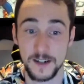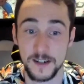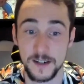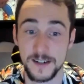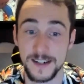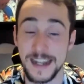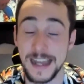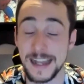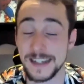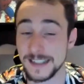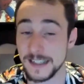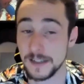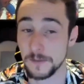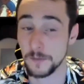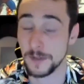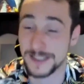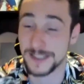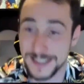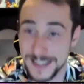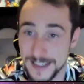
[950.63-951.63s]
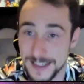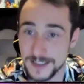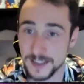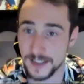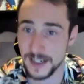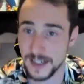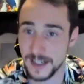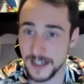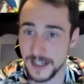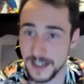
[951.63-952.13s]
Yes, it was
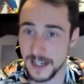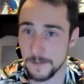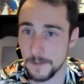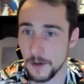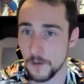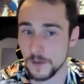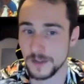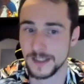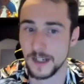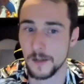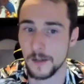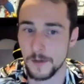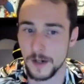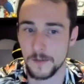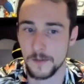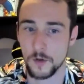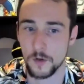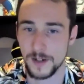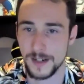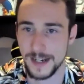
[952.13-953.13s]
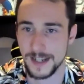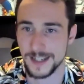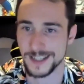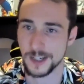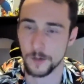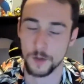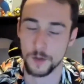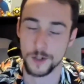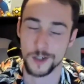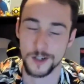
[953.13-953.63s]
yesterday, but we're celebrating more today because I
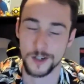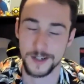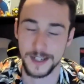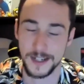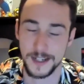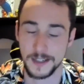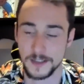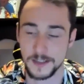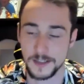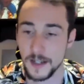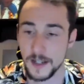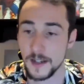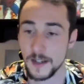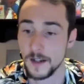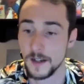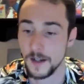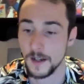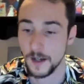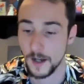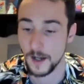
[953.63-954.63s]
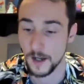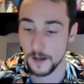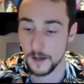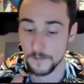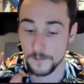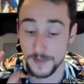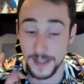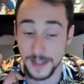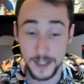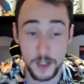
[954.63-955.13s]
worked all day yesterday.
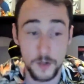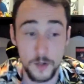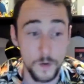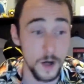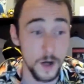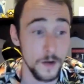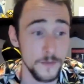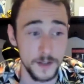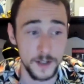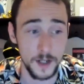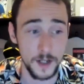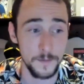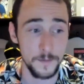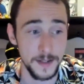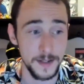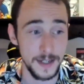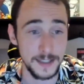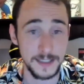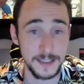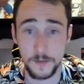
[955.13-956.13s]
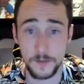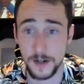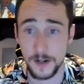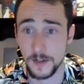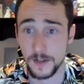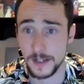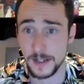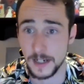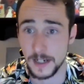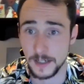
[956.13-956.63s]
Thank you all for coming. I see we have
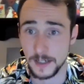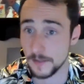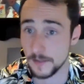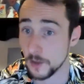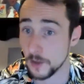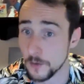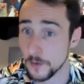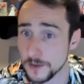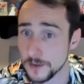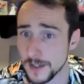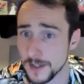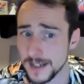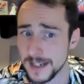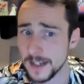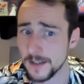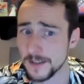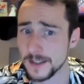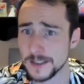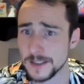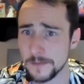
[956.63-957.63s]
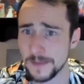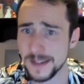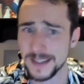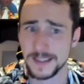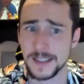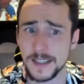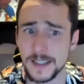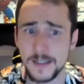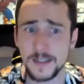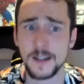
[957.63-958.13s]
like 19 viewers right now. That's
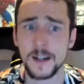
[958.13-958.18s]
amazing.